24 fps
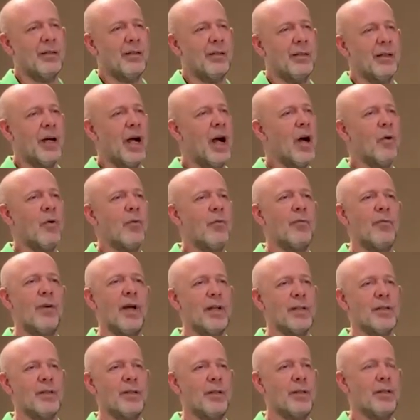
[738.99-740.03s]
How
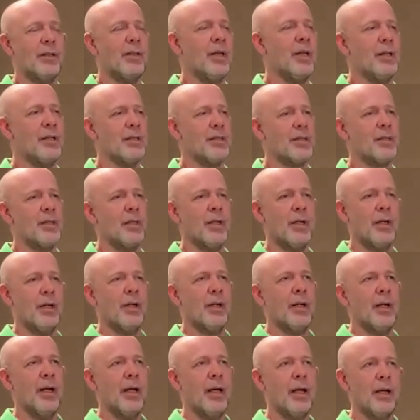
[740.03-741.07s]
fast it is.
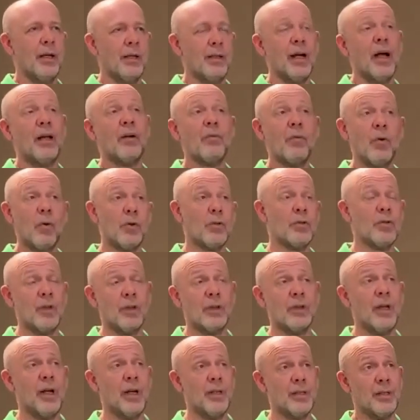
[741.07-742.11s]
And
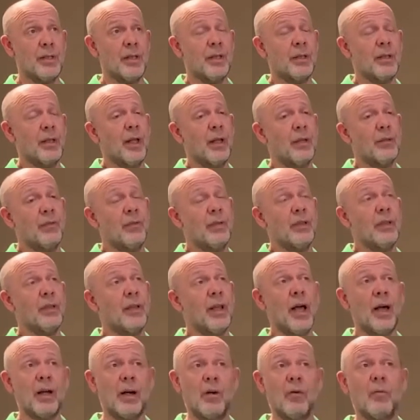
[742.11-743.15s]
unfortunately, I see that with a
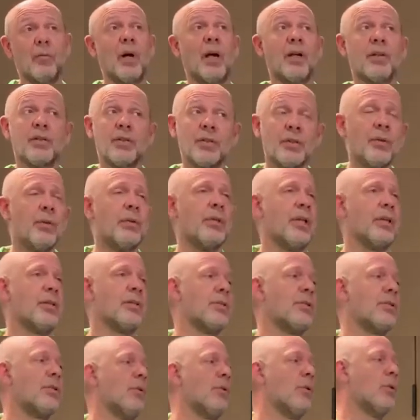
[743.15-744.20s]
lot of my students
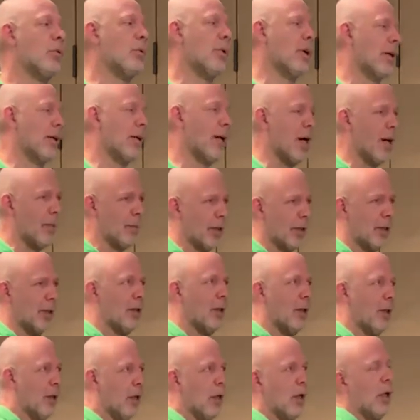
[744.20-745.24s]
too, who are
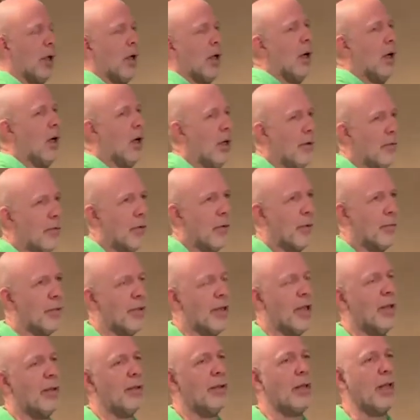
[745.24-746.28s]
coming from
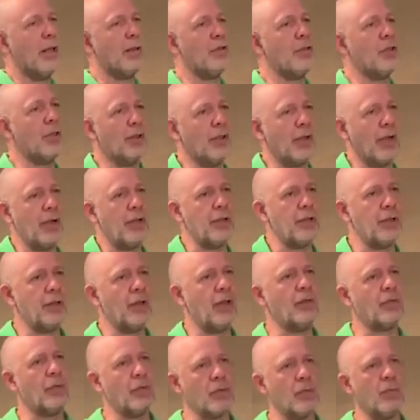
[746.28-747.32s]
that generation
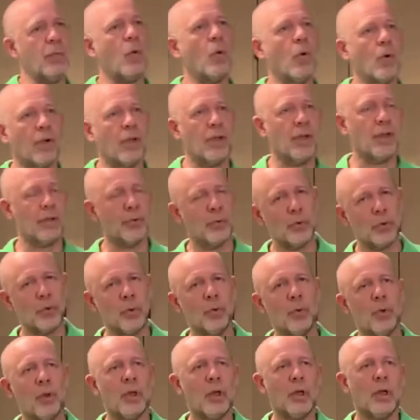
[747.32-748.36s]
that was born
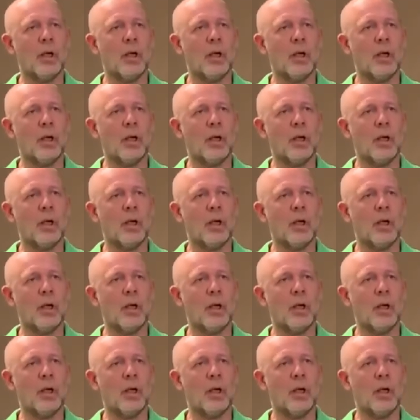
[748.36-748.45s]
into